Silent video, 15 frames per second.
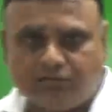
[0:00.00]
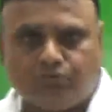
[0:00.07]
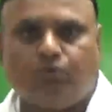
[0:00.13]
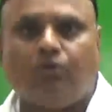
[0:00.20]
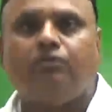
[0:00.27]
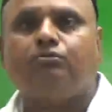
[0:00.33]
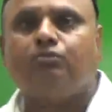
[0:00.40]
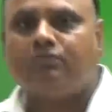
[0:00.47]
to
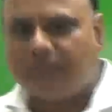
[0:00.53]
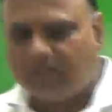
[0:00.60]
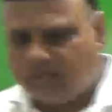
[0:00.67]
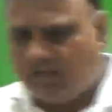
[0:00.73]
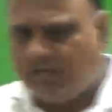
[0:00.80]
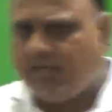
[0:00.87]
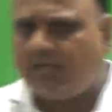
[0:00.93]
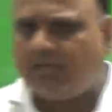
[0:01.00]
also
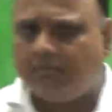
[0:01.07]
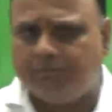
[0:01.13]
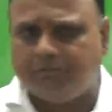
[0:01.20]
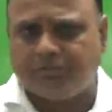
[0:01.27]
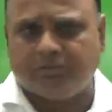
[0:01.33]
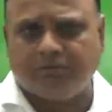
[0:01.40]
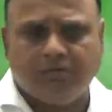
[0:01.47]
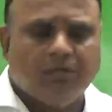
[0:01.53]
Sarkaria
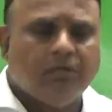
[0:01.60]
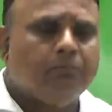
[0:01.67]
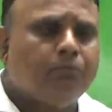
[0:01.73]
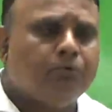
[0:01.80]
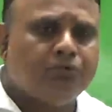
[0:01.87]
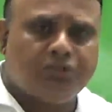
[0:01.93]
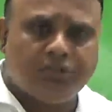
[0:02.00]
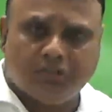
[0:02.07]
Commission,
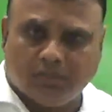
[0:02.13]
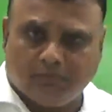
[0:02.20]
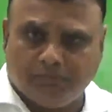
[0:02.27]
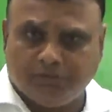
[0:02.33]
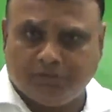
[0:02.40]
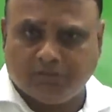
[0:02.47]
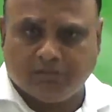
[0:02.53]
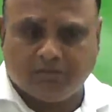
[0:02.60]
Punchi
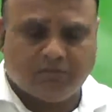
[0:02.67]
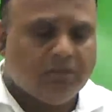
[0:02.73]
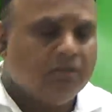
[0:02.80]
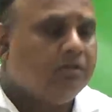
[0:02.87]
Commission,